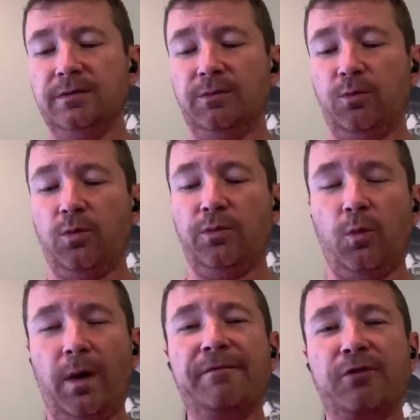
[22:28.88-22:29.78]
the
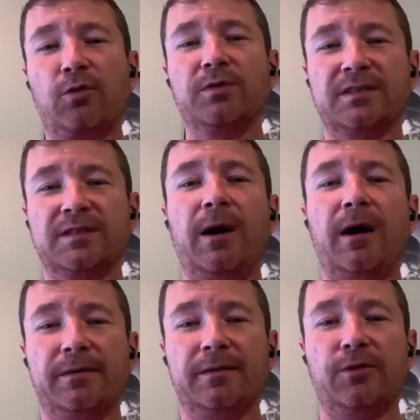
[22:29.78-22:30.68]
waiver was
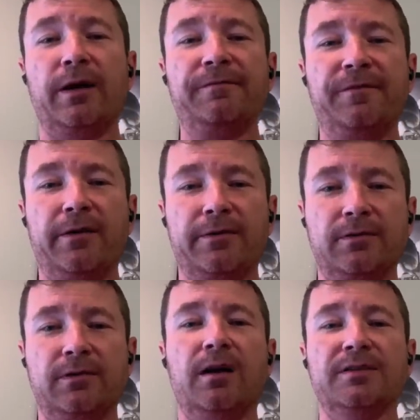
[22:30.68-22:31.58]
expiring, the grandfather
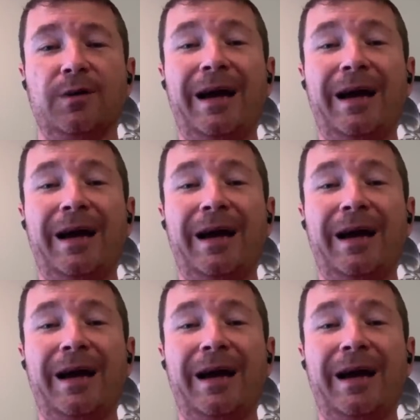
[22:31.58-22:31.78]
clause.